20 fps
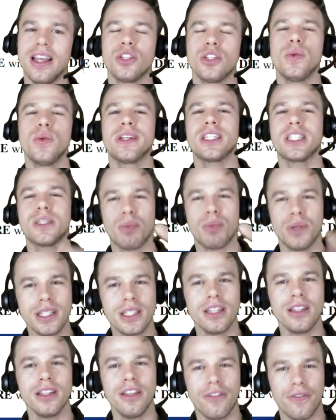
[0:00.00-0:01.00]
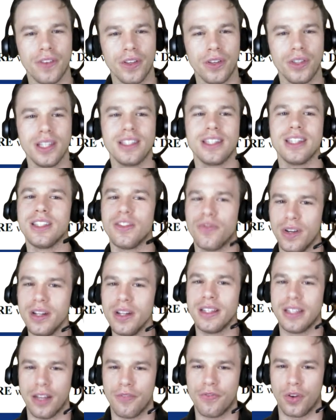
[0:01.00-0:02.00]
To explicitly feel this is very
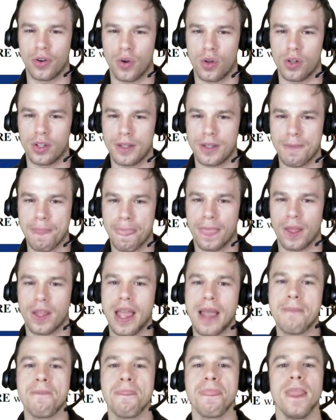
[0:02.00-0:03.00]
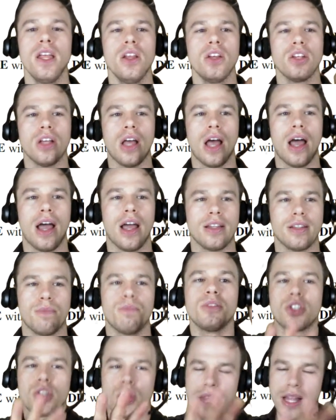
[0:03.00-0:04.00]
difficult, okay?
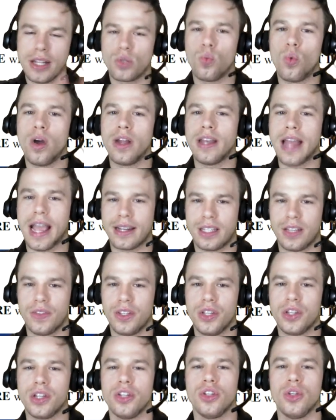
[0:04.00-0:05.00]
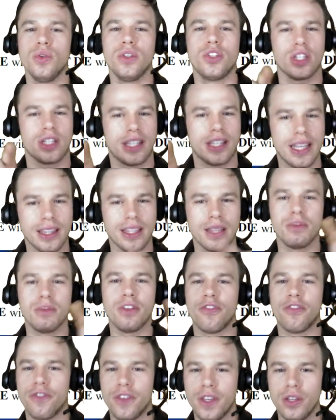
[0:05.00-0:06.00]
So that's one activity you can do, is just get them to
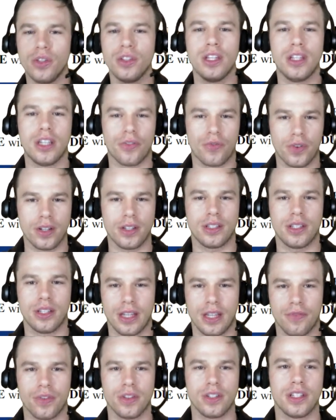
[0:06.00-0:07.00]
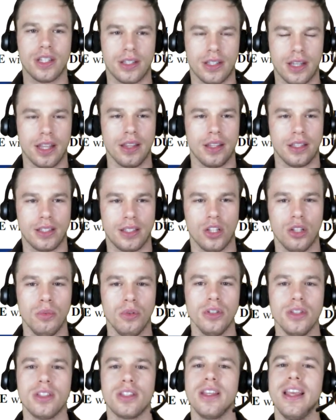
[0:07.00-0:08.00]
feel the differences in the
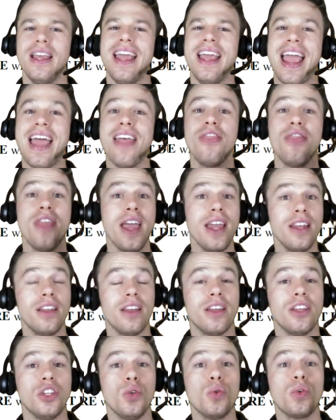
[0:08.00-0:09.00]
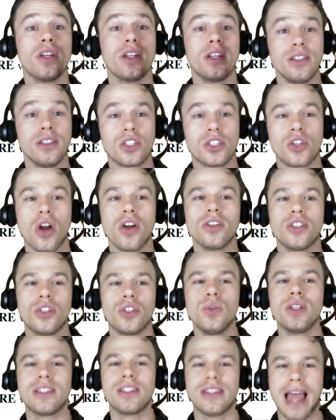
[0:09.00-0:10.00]
syllables. And then you start to
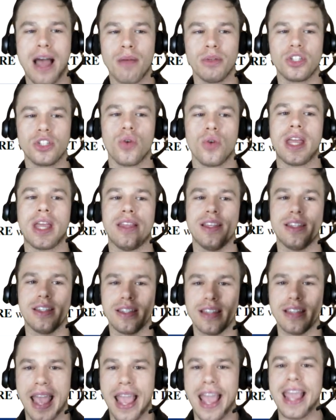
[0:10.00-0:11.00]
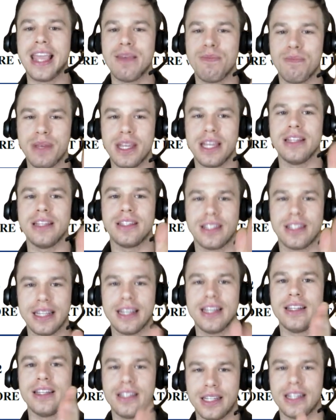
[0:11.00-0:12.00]
establish, okay, this is A, B,
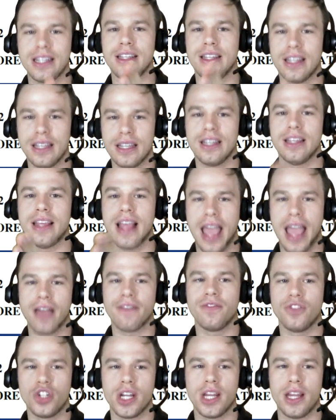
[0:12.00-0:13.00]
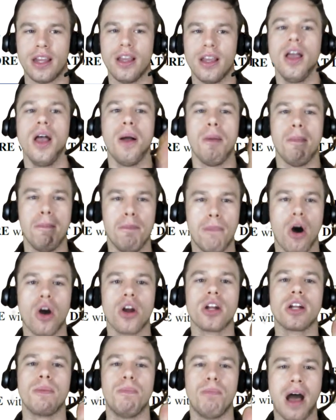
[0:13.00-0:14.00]
C, D, E, F, G.
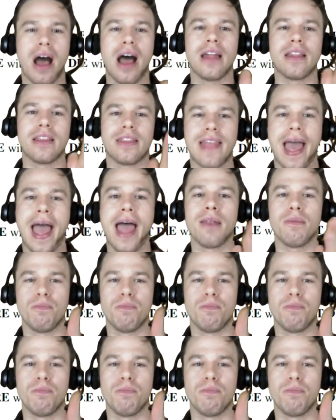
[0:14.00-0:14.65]
Mark bought that